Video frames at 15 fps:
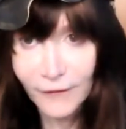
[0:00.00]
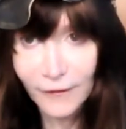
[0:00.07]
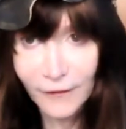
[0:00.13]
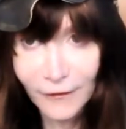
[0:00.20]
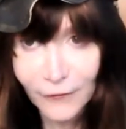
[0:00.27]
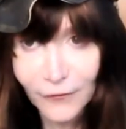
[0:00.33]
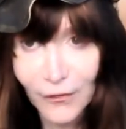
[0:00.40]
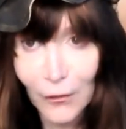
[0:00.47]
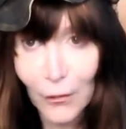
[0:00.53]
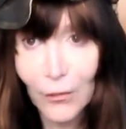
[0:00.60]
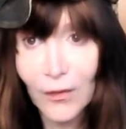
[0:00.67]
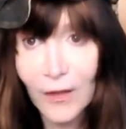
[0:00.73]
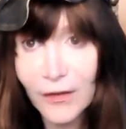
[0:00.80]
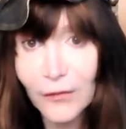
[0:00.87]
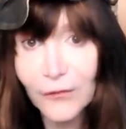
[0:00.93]
give to the
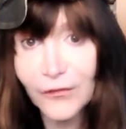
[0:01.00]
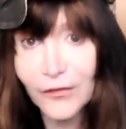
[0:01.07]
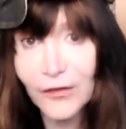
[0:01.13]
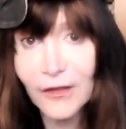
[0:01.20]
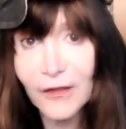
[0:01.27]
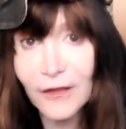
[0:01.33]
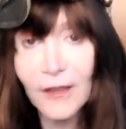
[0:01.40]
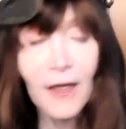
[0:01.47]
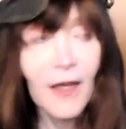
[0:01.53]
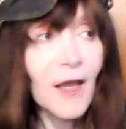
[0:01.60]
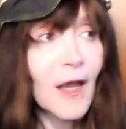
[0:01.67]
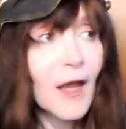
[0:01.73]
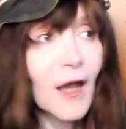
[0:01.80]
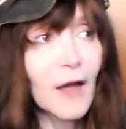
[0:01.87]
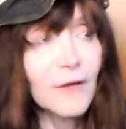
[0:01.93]
whole energy
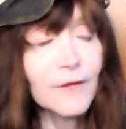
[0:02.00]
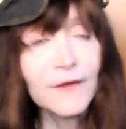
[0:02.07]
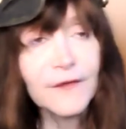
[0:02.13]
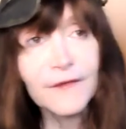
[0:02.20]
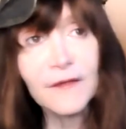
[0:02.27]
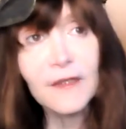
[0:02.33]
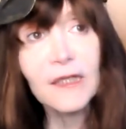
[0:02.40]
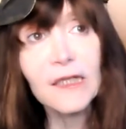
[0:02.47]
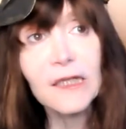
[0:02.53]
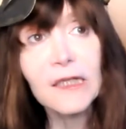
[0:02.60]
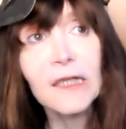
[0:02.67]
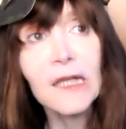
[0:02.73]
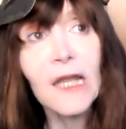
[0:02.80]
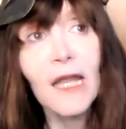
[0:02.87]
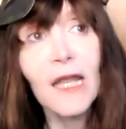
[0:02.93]
of a
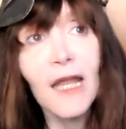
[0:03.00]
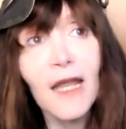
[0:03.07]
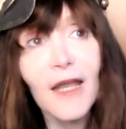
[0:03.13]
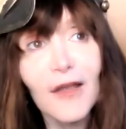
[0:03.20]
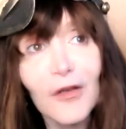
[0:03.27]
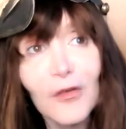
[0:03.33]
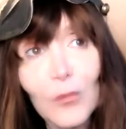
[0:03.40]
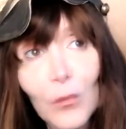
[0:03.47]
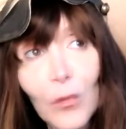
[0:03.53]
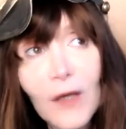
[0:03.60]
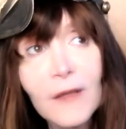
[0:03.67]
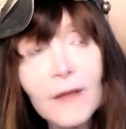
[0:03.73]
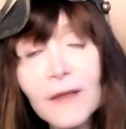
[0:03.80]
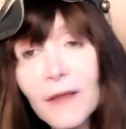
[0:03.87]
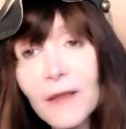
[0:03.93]
scene.
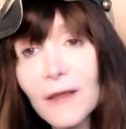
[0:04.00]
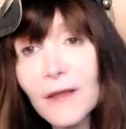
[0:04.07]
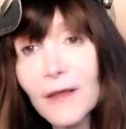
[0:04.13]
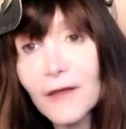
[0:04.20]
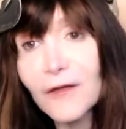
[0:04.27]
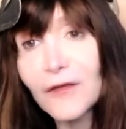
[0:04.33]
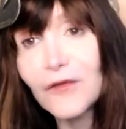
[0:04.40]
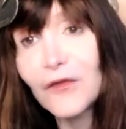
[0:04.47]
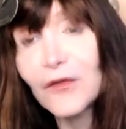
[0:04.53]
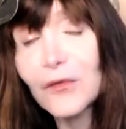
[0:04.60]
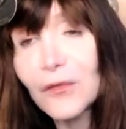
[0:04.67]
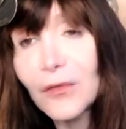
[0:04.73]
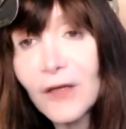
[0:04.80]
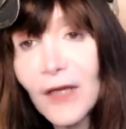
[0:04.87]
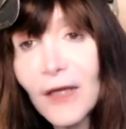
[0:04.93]
What did you
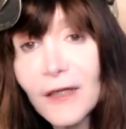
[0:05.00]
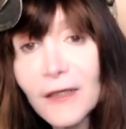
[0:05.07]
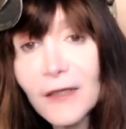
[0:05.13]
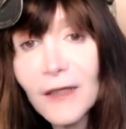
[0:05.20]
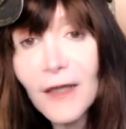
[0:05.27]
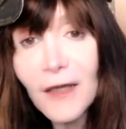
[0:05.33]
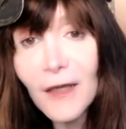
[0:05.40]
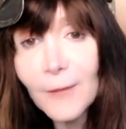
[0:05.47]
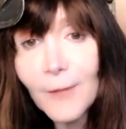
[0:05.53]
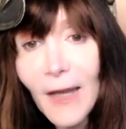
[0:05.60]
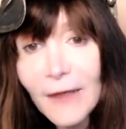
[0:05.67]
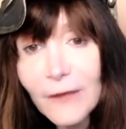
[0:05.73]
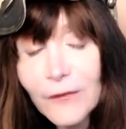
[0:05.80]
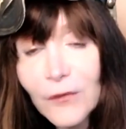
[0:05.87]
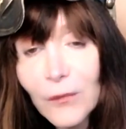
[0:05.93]
create a
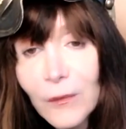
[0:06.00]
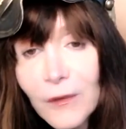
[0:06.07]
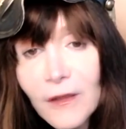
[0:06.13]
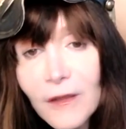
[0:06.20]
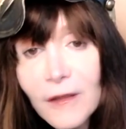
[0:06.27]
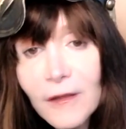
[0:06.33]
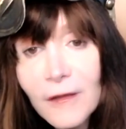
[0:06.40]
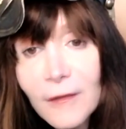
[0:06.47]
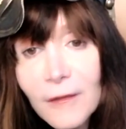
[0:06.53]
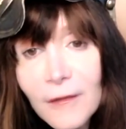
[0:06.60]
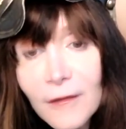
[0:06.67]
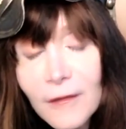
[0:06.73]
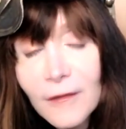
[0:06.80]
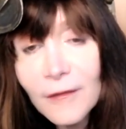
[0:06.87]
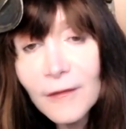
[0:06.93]
backstory
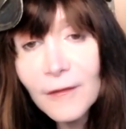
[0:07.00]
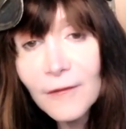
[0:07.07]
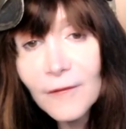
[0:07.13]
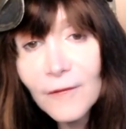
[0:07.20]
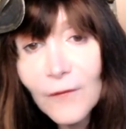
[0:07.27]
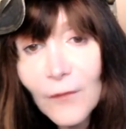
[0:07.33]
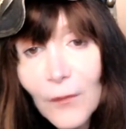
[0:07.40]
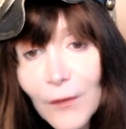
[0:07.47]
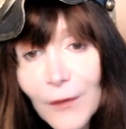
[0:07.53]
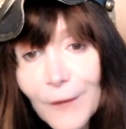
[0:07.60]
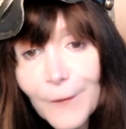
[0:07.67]
for?